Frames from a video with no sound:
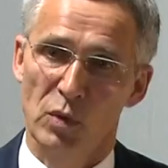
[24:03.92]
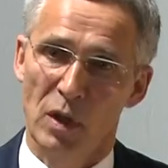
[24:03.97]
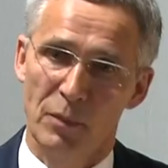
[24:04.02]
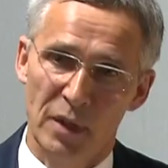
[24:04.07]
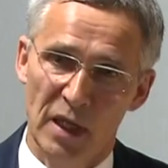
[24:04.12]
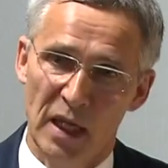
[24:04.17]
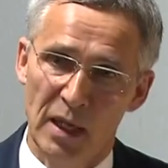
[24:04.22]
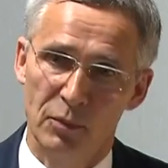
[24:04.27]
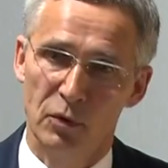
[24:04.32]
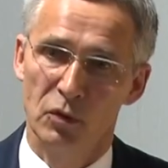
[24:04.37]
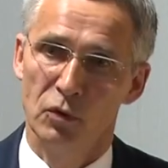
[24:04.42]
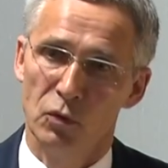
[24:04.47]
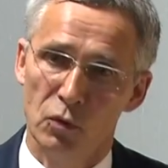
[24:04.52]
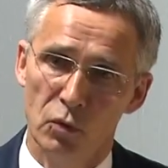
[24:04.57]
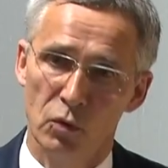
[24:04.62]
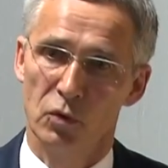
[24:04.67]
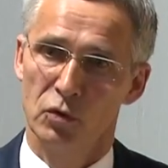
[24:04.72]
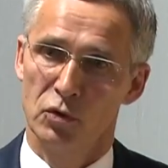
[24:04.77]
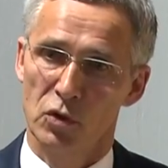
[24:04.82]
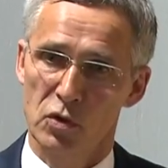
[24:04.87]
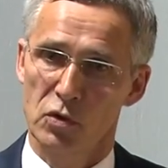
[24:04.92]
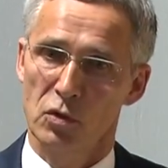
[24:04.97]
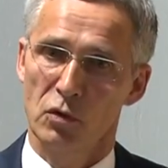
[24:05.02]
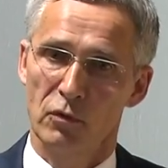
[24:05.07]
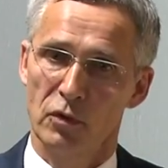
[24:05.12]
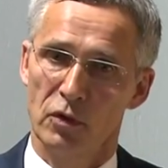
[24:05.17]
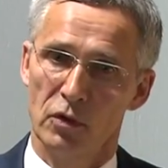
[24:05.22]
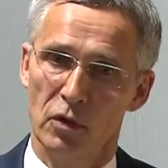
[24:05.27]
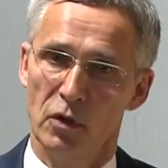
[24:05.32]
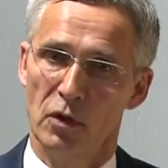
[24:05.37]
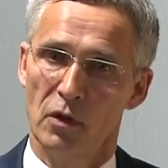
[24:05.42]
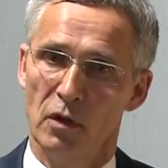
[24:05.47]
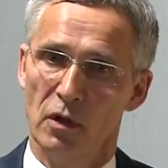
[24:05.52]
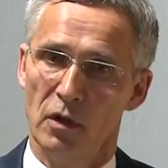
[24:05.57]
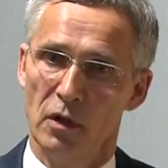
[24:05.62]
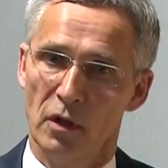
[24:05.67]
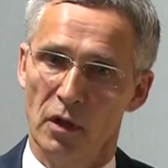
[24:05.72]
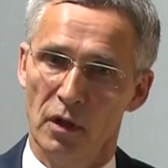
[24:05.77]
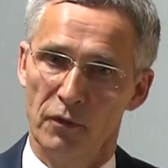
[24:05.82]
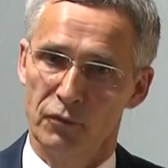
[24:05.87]
we have been able to do just over
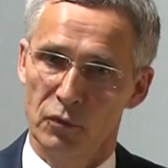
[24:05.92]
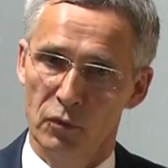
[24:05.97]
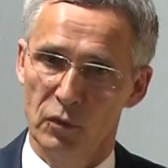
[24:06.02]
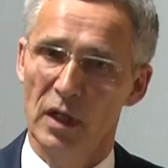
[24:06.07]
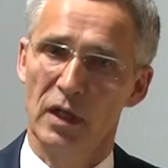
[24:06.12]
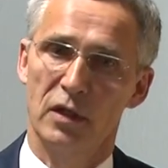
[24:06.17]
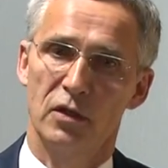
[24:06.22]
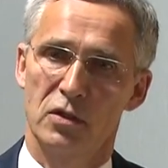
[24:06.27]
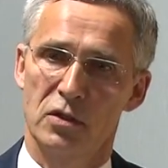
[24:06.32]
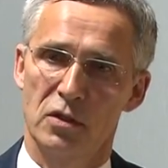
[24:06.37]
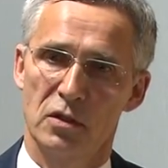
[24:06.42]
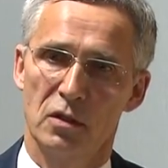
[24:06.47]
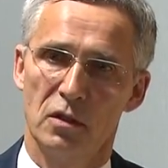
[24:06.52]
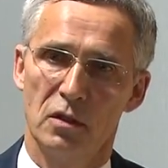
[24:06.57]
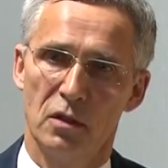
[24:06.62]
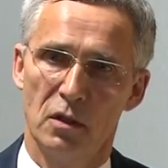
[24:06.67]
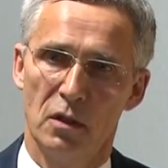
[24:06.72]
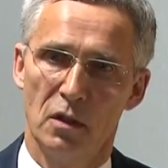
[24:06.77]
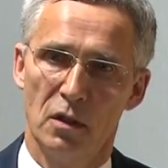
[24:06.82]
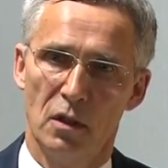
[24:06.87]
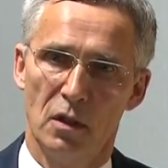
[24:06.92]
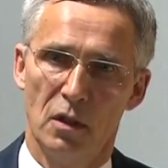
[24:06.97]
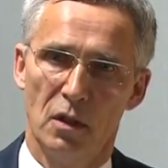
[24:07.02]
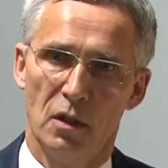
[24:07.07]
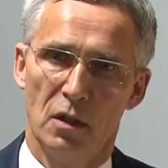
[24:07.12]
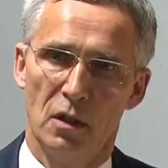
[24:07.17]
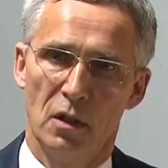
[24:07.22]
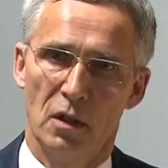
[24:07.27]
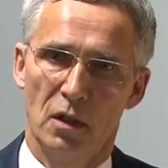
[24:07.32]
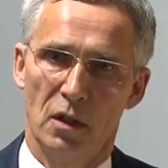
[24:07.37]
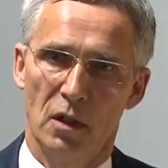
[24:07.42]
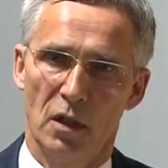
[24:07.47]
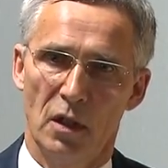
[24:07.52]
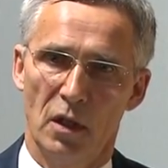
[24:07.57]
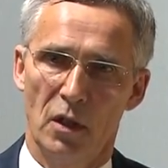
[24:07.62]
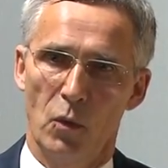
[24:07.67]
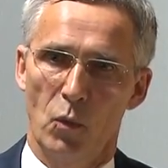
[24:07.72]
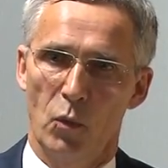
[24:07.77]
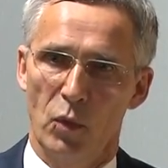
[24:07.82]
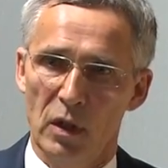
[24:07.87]
a few years.
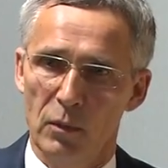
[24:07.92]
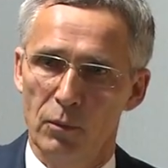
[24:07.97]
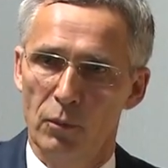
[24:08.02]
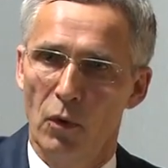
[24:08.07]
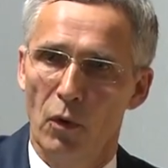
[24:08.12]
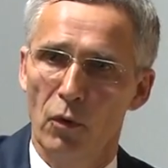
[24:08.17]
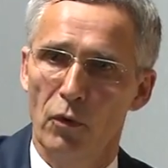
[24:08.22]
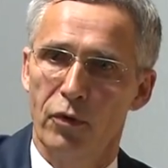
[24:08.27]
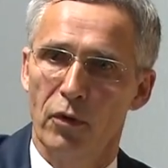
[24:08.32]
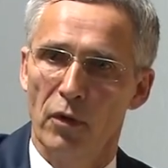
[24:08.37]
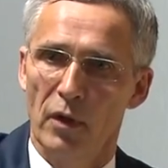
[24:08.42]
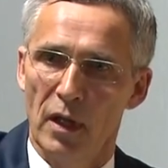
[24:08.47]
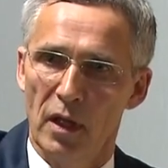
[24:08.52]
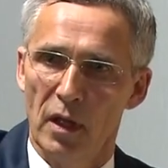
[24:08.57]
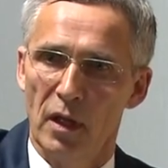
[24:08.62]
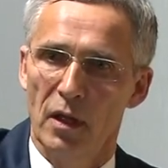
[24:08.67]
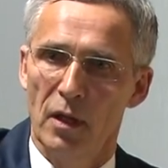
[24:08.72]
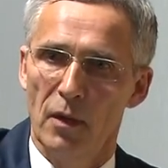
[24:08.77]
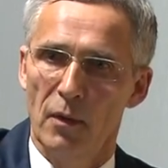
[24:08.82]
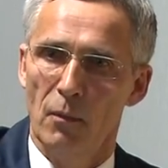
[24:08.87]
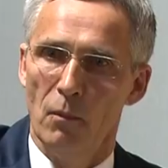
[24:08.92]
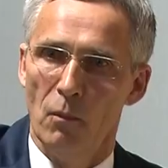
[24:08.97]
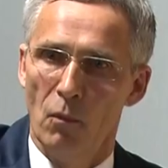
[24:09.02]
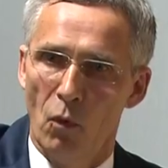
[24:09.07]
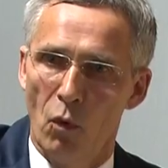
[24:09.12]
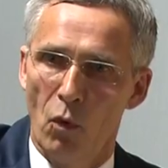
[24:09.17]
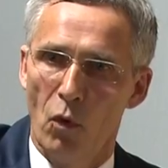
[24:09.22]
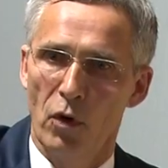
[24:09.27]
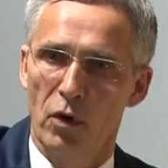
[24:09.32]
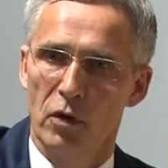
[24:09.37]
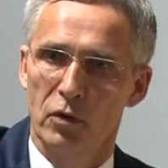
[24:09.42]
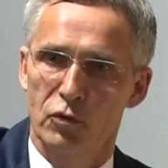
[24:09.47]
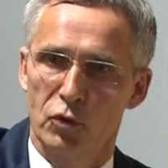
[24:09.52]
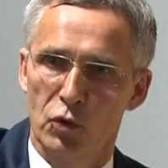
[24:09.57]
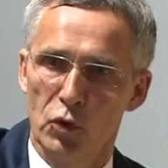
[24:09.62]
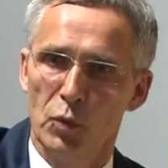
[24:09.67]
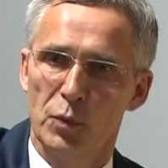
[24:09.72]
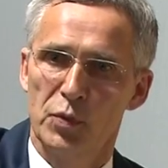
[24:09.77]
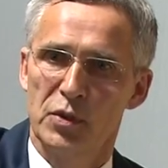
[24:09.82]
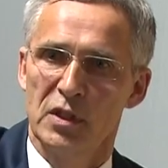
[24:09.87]
With both more
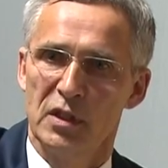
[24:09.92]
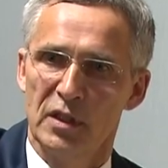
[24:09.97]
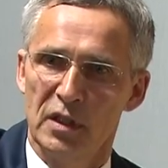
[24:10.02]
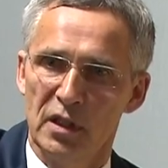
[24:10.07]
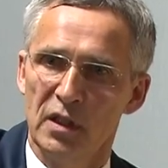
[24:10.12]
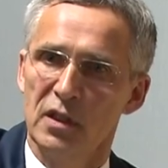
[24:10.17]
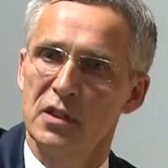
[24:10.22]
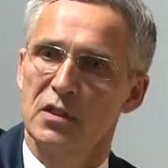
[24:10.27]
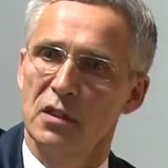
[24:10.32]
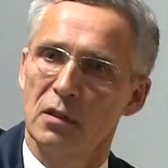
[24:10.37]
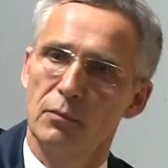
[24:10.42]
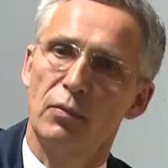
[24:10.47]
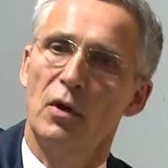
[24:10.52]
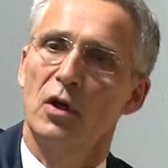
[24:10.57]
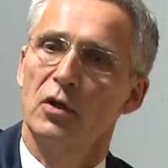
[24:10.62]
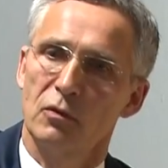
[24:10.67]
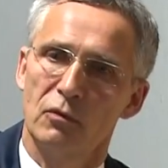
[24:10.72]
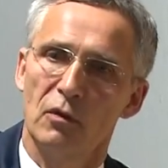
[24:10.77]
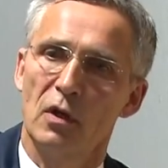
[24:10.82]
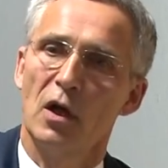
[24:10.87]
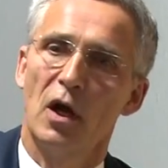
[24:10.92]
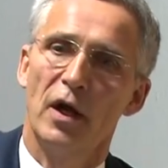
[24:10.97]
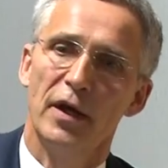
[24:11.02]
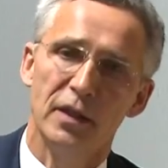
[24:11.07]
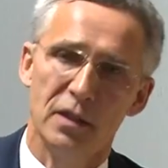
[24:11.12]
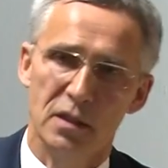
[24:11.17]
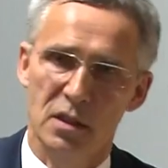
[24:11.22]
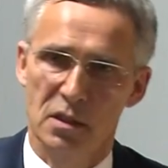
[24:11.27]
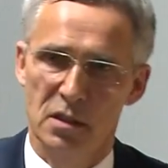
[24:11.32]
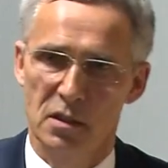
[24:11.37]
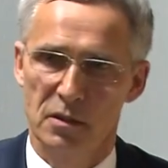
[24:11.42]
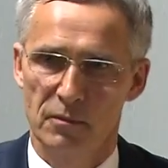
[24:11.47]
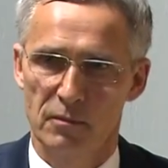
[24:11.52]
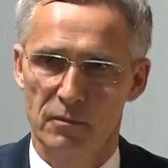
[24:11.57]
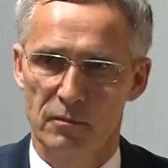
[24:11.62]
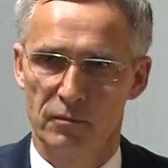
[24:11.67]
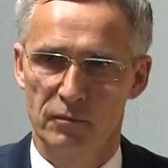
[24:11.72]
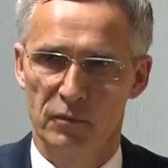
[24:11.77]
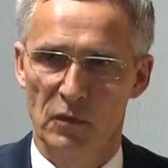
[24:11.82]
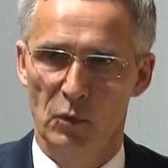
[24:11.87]
troops in the eastern part of the alliance,
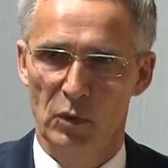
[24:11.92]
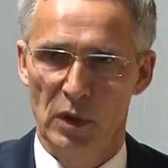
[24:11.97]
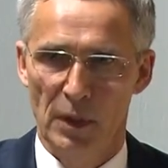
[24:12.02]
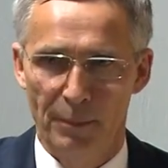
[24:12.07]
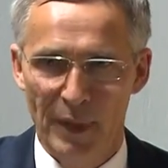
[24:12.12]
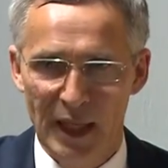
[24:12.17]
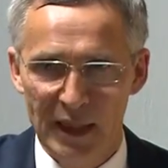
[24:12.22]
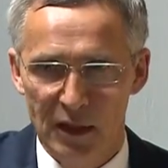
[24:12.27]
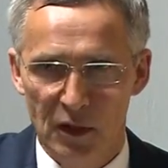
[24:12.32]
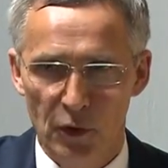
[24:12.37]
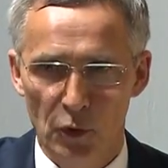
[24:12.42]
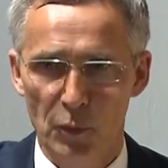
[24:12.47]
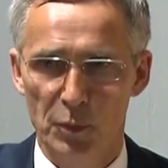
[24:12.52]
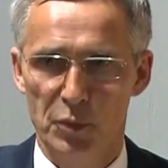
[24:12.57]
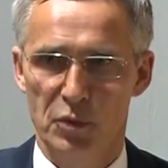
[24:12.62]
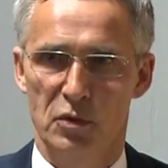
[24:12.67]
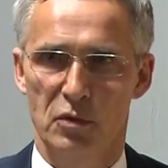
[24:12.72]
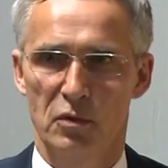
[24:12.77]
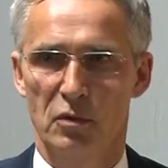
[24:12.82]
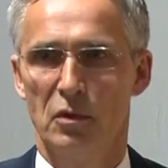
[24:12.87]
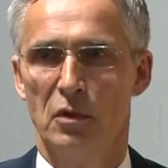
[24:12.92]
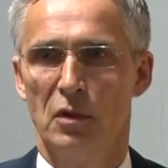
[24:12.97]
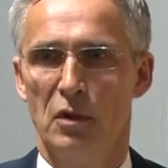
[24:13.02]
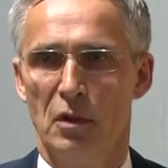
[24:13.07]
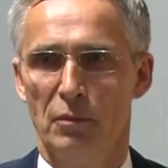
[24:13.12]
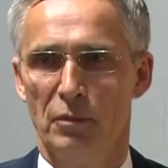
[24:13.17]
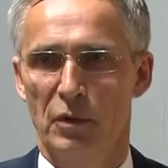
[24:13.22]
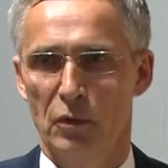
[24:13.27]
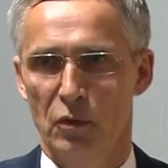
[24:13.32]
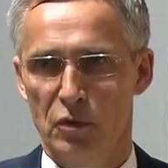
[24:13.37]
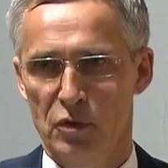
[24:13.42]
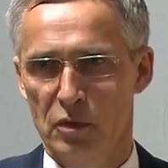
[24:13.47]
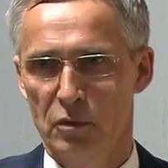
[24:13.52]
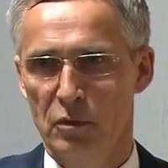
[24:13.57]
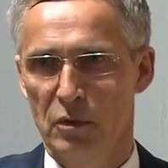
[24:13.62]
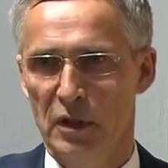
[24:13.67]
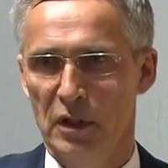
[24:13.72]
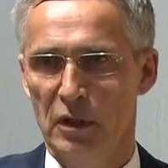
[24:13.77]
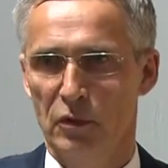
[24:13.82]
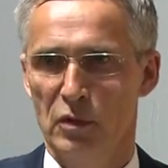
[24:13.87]
with the battle groups, but also
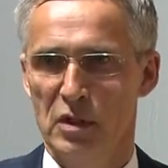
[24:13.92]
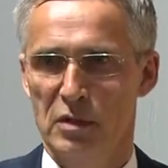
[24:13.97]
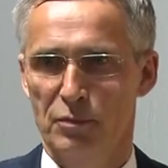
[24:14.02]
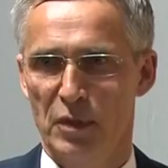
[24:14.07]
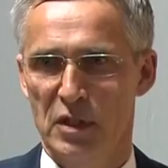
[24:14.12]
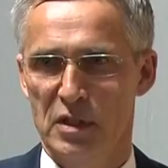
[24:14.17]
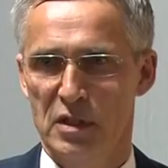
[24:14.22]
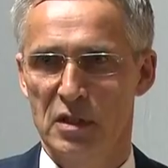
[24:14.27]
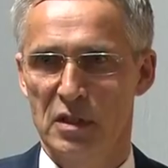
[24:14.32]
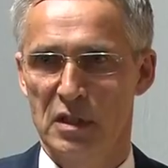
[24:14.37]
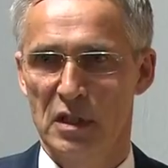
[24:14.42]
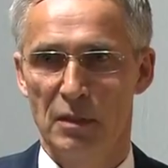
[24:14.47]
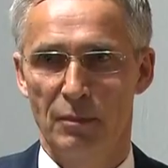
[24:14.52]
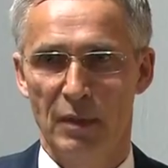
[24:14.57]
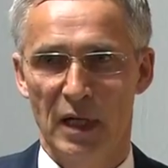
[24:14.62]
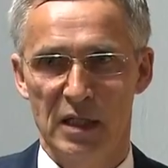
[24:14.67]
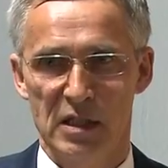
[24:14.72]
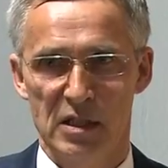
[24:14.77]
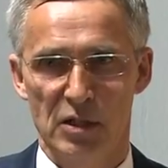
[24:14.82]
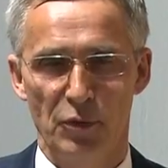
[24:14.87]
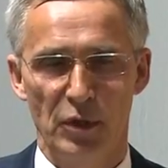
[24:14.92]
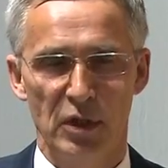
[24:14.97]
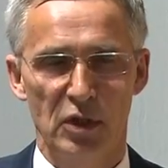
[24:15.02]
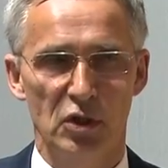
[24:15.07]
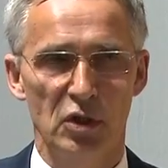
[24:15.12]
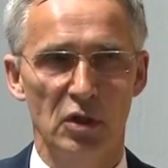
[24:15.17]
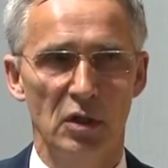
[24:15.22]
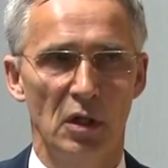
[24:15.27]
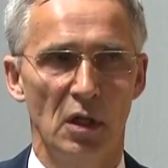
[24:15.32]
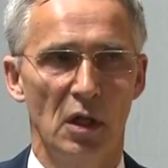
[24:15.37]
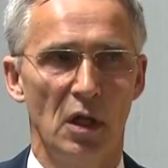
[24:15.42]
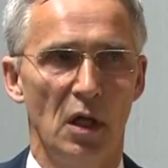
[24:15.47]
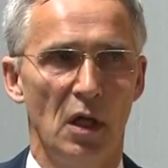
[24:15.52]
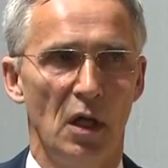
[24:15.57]
increased presence in the Black Sea region,